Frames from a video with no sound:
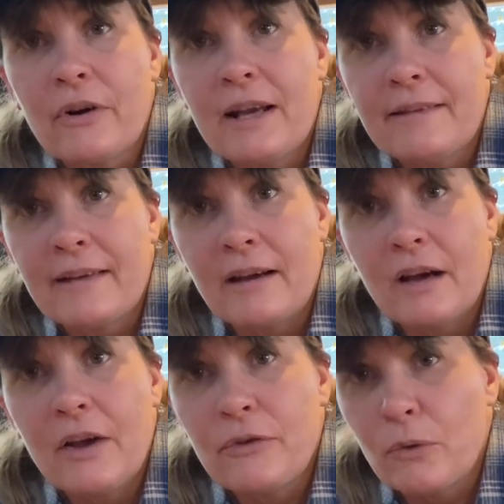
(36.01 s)
It's a
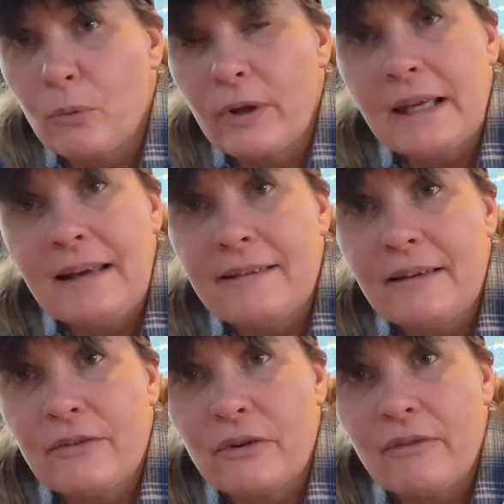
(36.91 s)
really easy
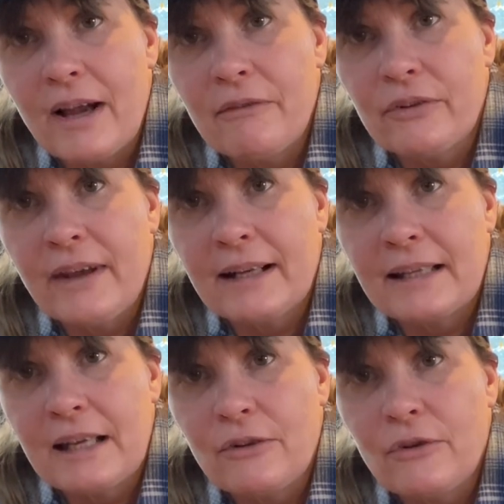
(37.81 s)
survival
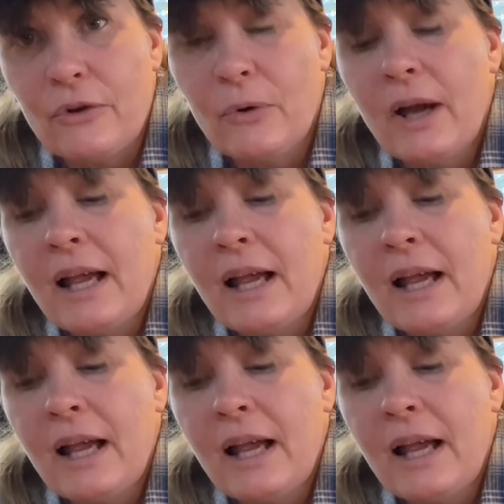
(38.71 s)
technique to do.